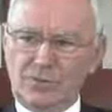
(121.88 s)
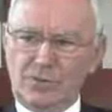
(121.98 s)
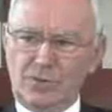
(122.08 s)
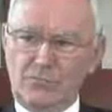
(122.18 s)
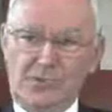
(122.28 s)

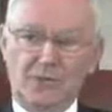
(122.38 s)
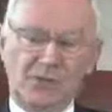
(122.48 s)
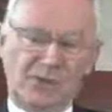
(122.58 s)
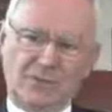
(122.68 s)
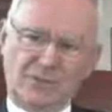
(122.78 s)
from a
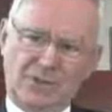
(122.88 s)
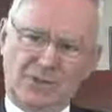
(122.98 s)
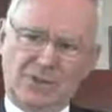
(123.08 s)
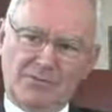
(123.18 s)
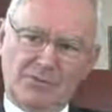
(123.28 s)

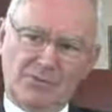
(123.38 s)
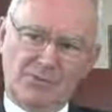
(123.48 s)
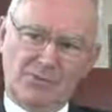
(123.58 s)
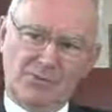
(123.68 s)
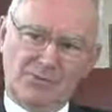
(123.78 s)
manufacturing
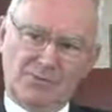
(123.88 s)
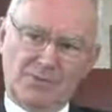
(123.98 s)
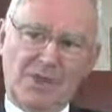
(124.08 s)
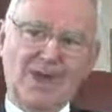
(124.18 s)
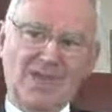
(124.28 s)
environment
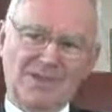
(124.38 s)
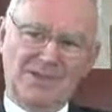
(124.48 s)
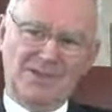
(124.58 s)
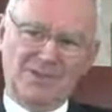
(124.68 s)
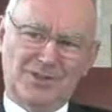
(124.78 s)
to an
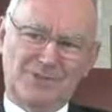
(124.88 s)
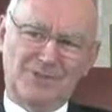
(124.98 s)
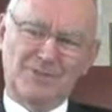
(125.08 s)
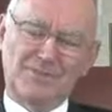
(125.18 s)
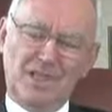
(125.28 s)
R&D environment.
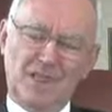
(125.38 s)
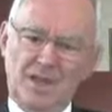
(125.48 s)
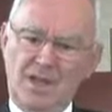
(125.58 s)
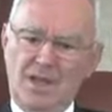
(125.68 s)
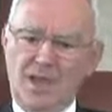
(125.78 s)

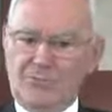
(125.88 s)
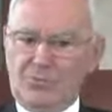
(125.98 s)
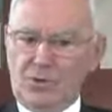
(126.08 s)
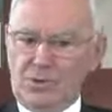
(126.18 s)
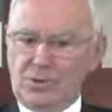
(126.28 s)

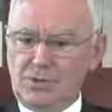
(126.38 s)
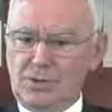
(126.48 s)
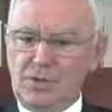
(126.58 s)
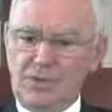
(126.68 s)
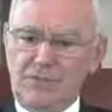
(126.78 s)
And for
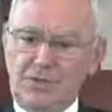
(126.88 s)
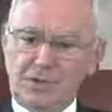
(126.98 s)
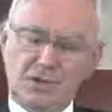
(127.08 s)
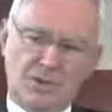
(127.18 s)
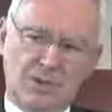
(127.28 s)
us,
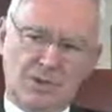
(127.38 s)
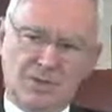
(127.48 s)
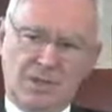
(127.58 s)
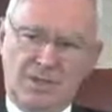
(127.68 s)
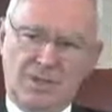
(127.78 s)
innovation
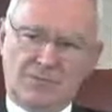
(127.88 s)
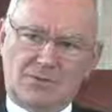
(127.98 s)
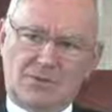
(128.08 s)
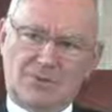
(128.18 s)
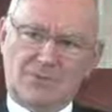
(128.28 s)
is key,
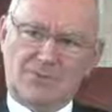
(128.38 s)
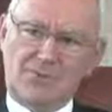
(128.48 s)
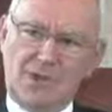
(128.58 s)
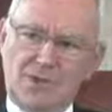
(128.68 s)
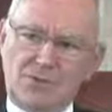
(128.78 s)
right?
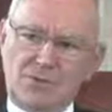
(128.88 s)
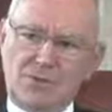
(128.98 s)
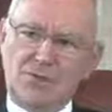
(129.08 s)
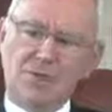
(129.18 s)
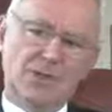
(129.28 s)

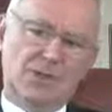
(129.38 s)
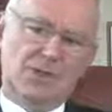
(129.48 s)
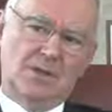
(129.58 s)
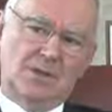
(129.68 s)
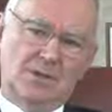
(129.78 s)
So it
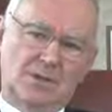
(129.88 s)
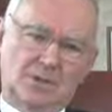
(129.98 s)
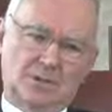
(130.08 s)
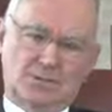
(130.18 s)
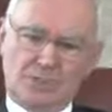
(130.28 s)
means
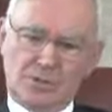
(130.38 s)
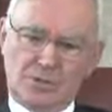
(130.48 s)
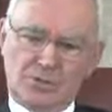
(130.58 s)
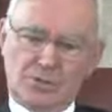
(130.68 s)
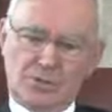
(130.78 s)
what
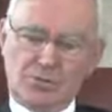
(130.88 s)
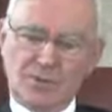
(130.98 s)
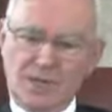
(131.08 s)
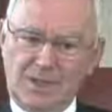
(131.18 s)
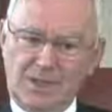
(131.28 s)
was
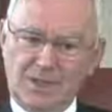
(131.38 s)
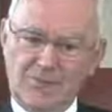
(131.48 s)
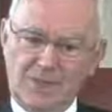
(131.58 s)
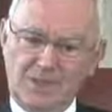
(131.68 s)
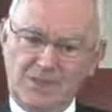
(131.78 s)
critical
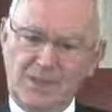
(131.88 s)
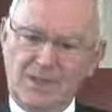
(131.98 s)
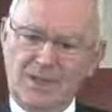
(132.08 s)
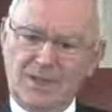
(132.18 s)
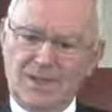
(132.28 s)

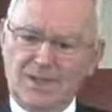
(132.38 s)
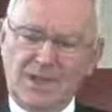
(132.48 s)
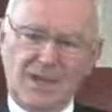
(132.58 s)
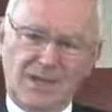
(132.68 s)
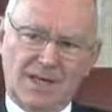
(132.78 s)
between
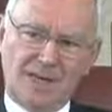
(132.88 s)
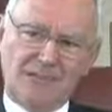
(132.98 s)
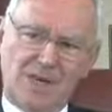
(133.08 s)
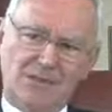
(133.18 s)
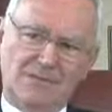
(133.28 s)
Daniel
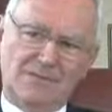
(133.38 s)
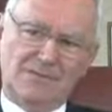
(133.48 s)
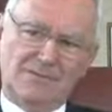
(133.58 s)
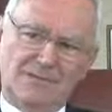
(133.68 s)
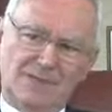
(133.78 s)
and
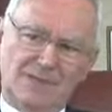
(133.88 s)
myself